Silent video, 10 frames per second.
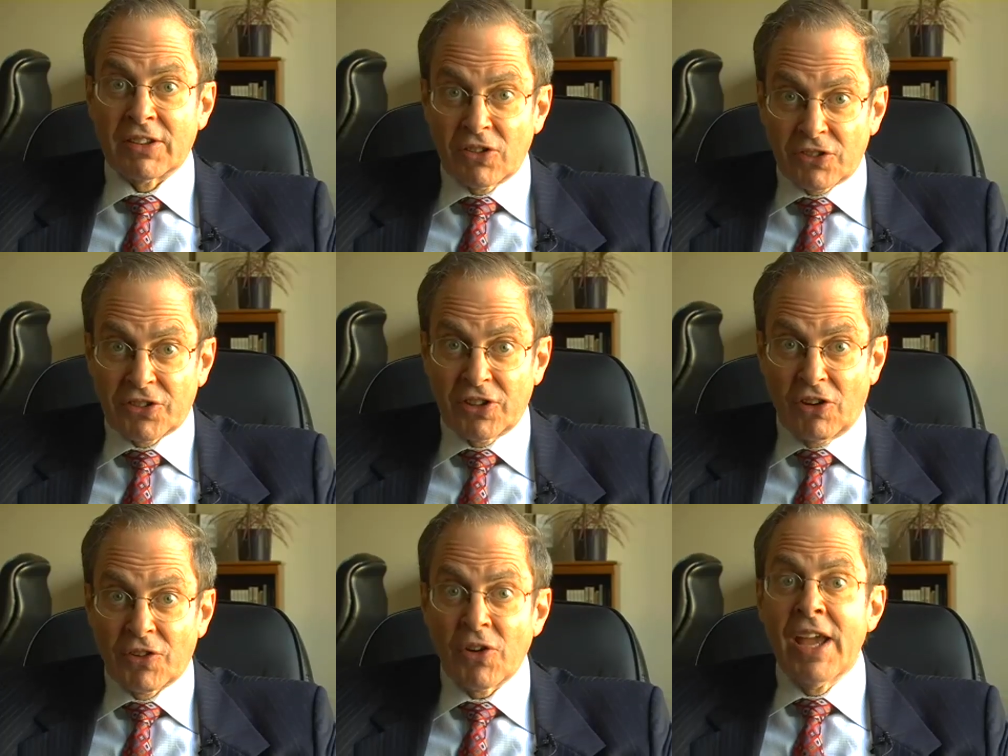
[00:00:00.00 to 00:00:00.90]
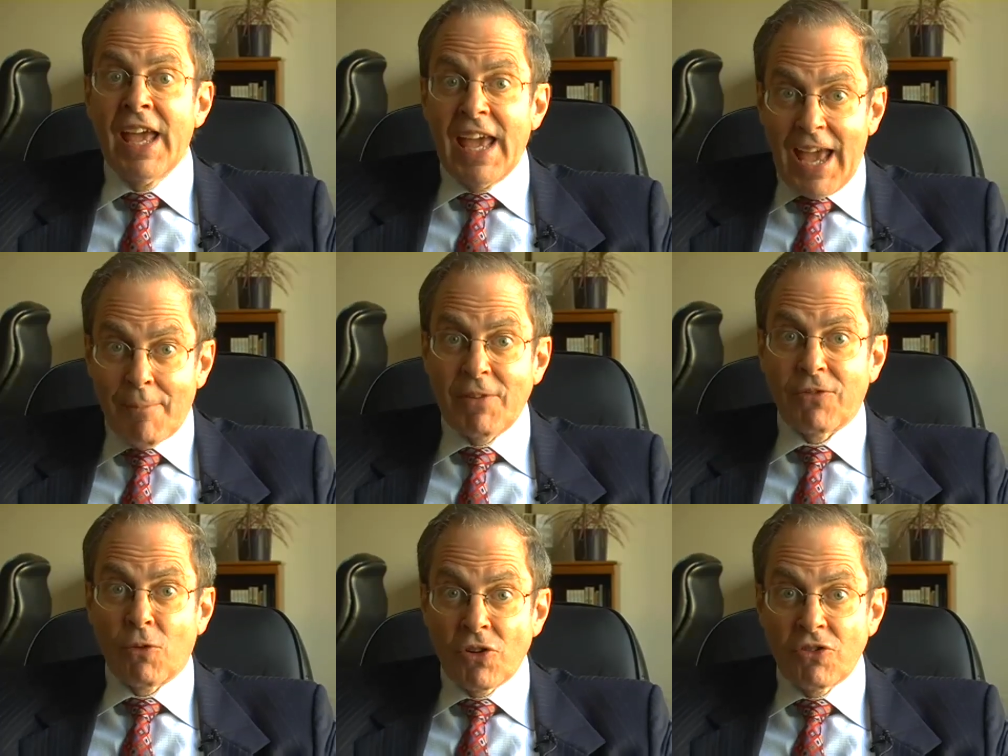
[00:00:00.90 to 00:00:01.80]
a little silver, and
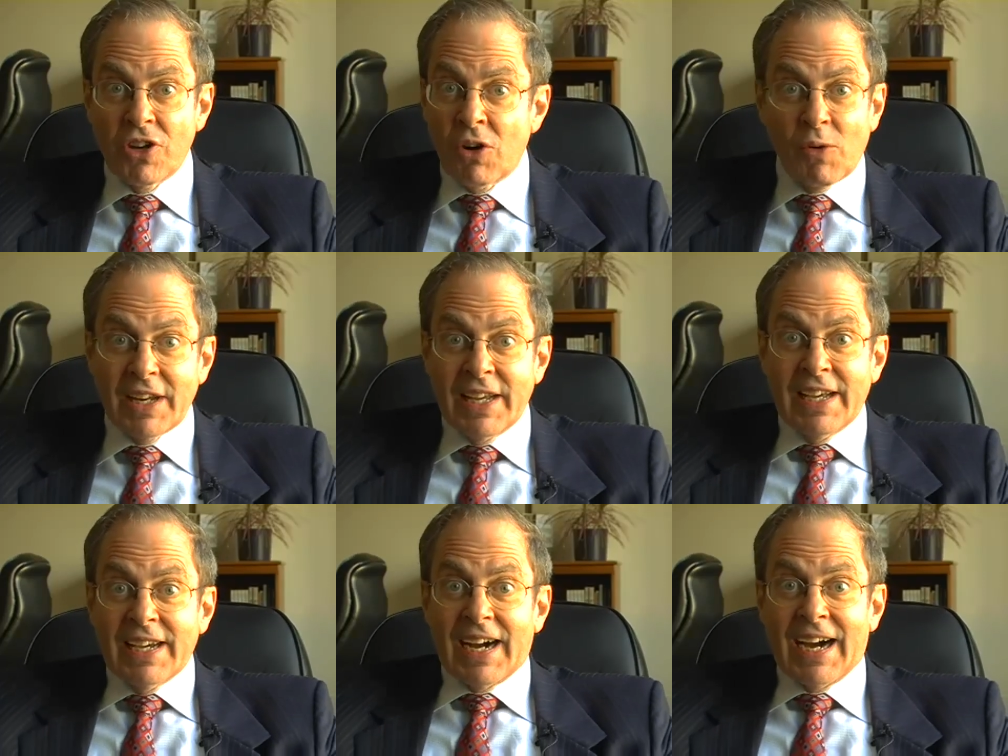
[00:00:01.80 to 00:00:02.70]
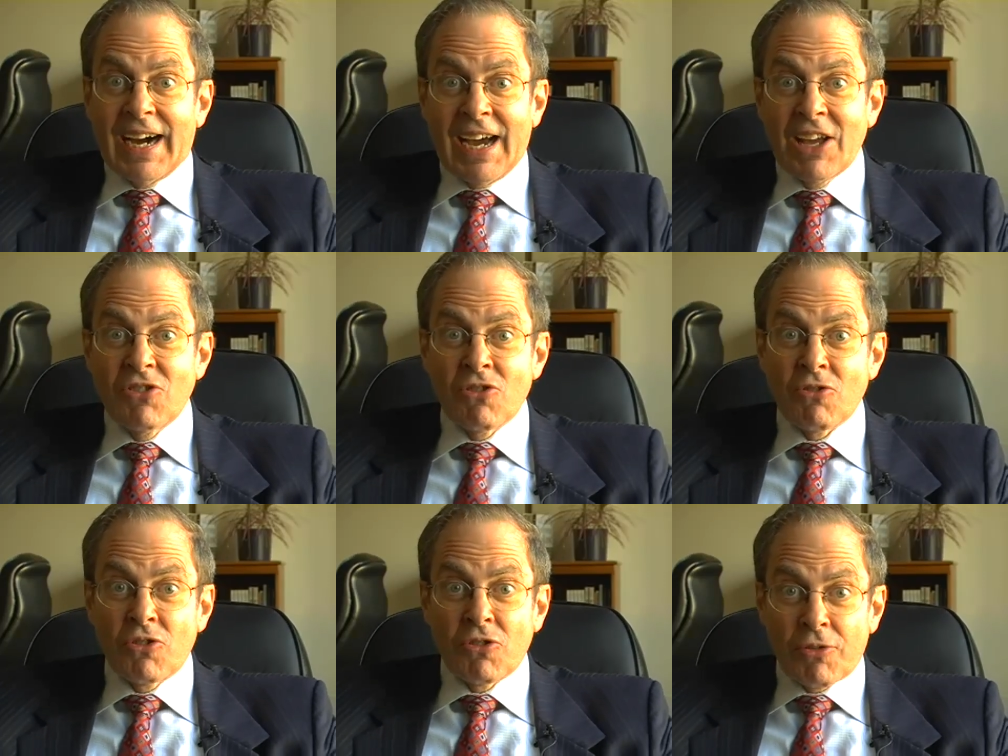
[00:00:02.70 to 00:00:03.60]
before you know it,
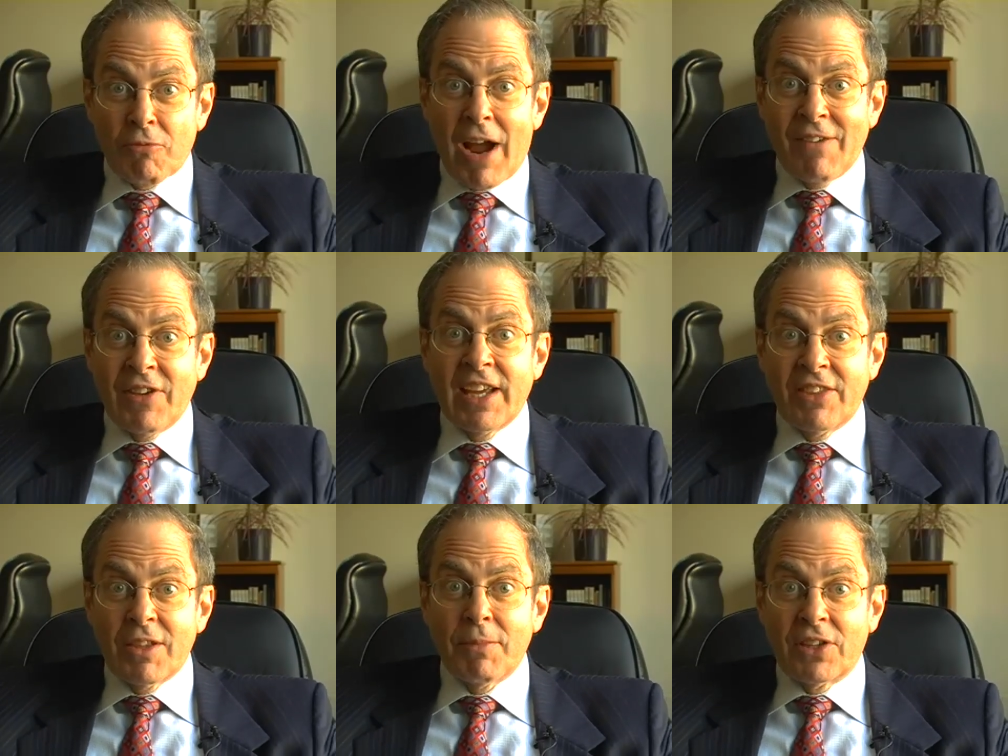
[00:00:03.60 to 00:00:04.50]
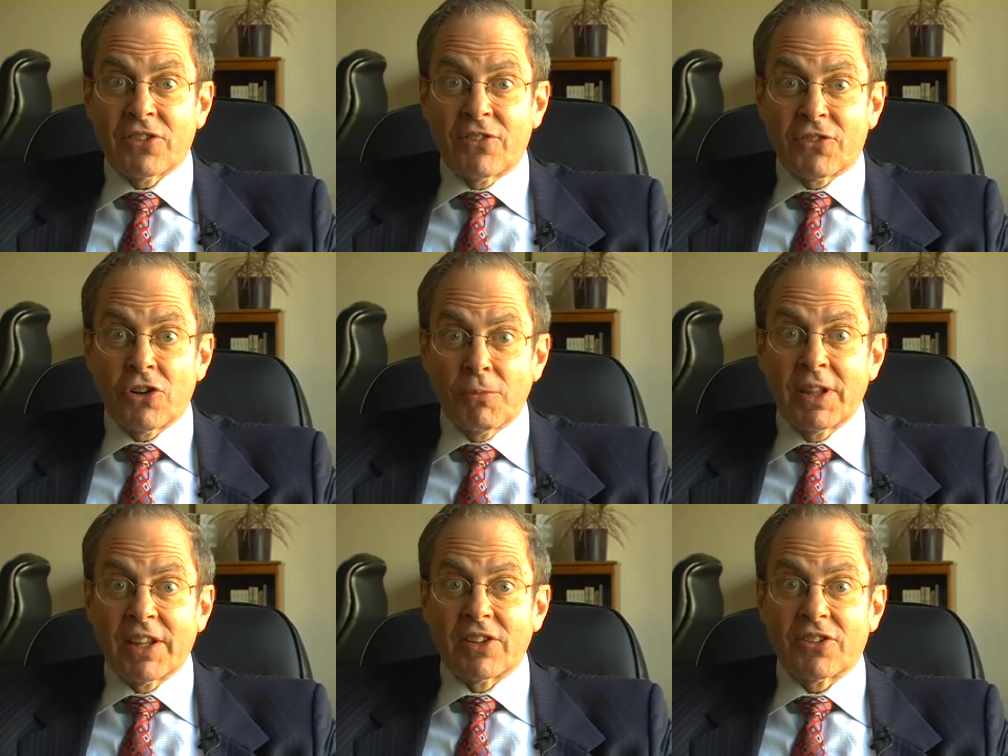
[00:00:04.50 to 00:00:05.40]
you're thriving in the midst of
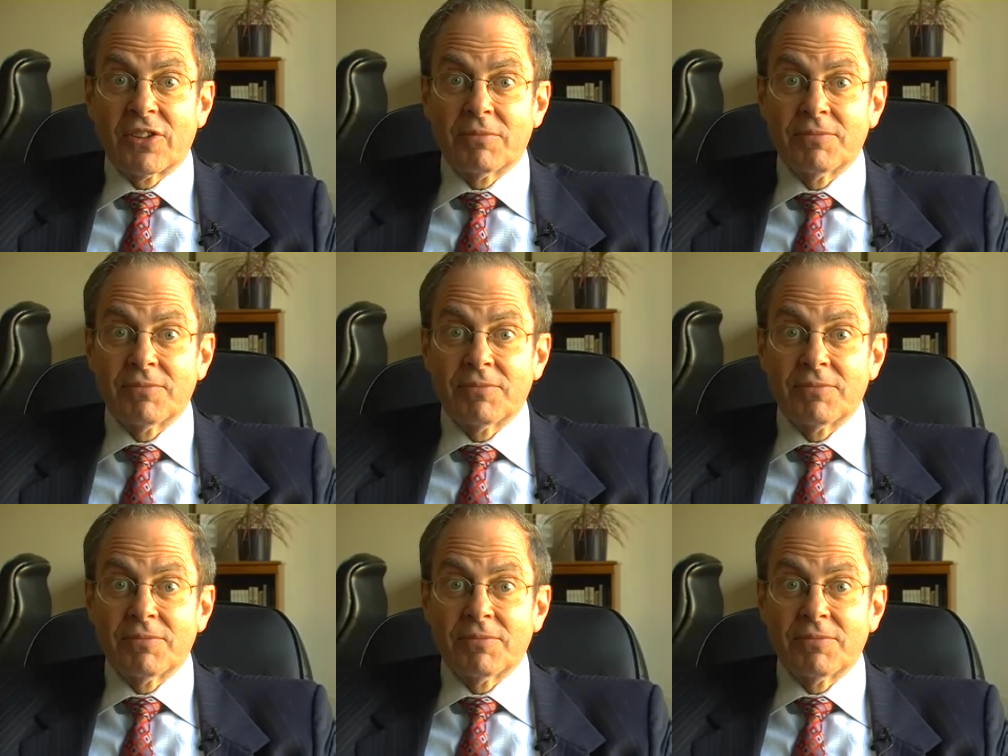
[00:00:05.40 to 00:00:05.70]
turbulence.